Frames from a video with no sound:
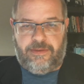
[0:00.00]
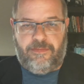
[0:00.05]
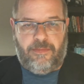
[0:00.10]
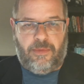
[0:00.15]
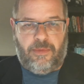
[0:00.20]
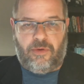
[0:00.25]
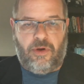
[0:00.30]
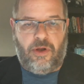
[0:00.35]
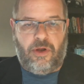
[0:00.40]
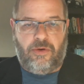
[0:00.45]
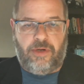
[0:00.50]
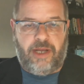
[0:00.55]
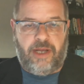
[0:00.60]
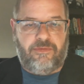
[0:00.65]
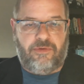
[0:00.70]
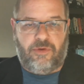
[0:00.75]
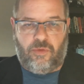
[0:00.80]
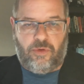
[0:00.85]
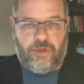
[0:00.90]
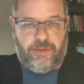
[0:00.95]
Marone
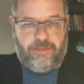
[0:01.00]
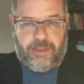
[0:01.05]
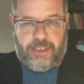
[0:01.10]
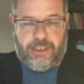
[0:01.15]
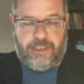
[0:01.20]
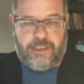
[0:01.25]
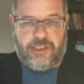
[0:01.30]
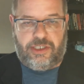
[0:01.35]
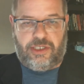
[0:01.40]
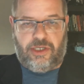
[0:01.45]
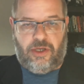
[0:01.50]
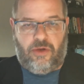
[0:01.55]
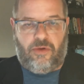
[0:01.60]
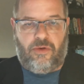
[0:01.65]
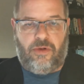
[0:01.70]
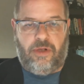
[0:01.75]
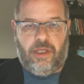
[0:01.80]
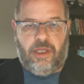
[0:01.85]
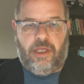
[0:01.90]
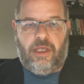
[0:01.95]
ever would be.
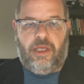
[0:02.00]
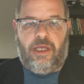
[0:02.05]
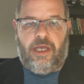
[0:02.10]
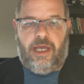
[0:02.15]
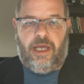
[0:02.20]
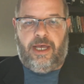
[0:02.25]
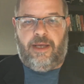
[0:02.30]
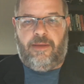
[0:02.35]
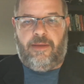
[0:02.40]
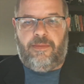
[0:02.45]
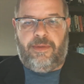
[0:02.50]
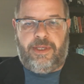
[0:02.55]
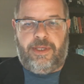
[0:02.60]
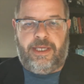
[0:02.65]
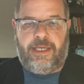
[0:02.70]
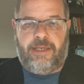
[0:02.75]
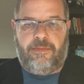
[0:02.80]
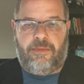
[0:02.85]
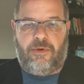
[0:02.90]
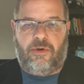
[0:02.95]
So
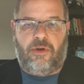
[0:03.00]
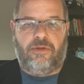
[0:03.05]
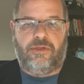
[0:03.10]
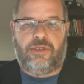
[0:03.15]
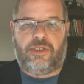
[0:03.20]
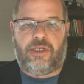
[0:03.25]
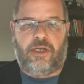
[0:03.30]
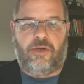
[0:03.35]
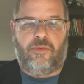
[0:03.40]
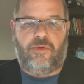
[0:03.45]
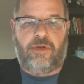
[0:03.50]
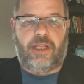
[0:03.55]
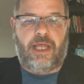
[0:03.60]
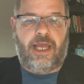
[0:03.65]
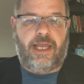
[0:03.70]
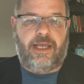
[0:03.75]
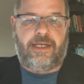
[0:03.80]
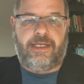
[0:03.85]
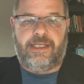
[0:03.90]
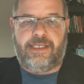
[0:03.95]
Marone's going to
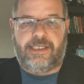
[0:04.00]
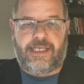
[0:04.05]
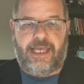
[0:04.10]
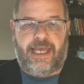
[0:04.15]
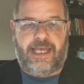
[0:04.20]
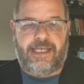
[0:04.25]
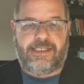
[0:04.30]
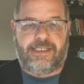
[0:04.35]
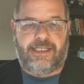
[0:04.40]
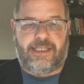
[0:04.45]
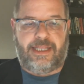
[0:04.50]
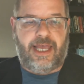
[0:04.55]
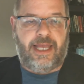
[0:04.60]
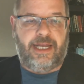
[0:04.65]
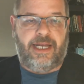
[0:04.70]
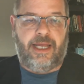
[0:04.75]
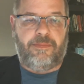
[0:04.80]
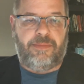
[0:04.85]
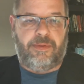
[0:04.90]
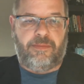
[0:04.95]
rely on his guys to
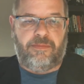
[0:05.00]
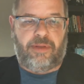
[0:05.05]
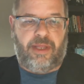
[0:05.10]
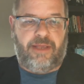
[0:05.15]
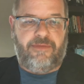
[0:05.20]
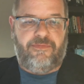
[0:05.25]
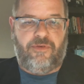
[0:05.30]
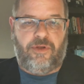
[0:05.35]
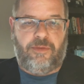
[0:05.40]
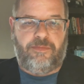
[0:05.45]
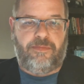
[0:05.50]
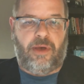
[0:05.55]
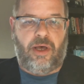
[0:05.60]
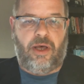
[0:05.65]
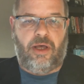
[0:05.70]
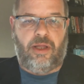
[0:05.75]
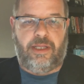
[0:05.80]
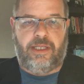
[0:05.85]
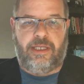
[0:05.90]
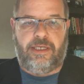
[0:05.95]
line up and play
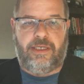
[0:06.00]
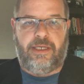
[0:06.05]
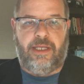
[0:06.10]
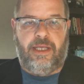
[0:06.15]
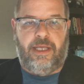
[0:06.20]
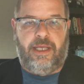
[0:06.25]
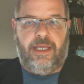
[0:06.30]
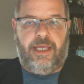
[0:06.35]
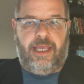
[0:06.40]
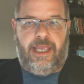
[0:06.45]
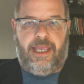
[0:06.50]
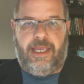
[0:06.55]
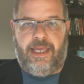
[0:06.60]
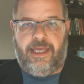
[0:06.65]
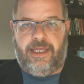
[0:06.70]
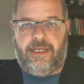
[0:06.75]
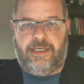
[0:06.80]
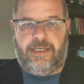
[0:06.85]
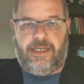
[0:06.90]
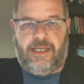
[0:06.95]
football and
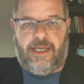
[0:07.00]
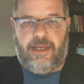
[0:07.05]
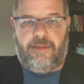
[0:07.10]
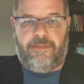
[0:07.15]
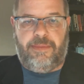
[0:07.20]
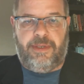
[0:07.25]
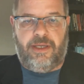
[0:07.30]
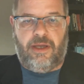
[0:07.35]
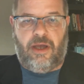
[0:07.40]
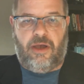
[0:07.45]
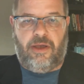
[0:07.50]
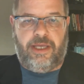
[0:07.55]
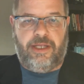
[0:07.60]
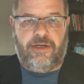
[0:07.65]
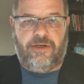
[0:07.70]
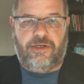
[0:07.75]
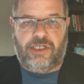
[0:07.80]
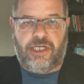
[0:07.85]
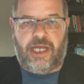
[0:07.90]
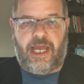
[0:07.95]
be all
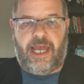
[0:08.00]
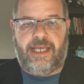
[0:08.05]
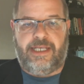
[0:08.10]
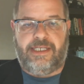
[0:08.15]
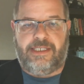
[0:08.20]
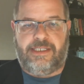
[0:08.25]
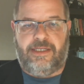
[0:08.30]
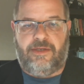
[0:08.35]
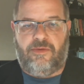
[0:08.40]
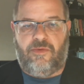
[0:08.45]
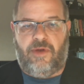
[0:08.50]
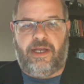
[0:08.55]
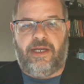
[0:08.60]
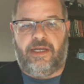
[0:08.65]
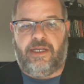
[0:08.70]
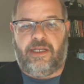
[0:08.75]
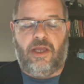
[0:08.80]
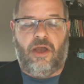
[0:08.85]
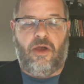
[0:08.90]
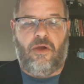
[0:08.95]
energized and ready
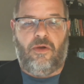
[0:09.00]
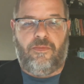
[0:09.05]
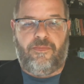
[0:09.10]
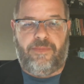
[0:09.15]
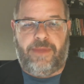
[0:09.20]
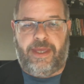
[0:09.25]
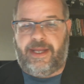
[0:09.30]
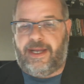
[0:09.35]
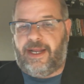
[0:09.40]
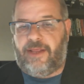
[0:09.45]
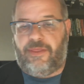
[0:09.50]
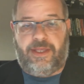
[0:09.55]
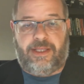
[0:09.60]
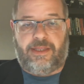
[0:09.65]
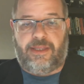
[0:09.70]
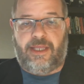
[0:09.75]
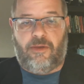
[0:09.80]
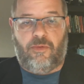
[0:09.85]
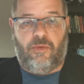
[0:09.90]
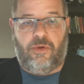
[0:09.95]
to go, and I
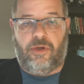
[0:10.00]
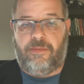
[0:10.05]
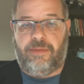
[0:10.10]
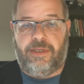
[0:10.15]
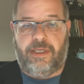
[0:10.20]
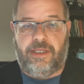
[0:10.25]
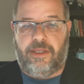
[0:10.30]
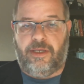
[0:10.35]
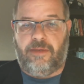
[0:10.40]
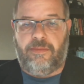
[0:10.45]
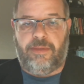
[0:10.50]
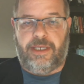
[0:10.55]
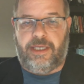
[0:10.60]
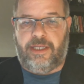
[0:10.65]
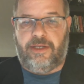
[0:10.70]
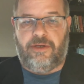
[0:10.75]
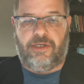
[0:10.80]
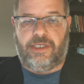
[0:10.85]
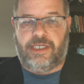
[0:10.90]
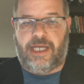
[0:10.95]
think they will be. They'll be
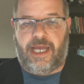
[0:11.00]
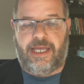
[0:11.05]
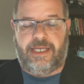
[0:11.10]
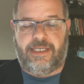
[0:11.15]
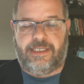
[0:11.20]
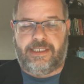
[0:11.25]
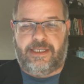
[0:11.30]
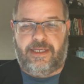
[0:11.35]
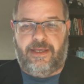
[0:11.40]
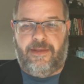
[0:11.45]
energized.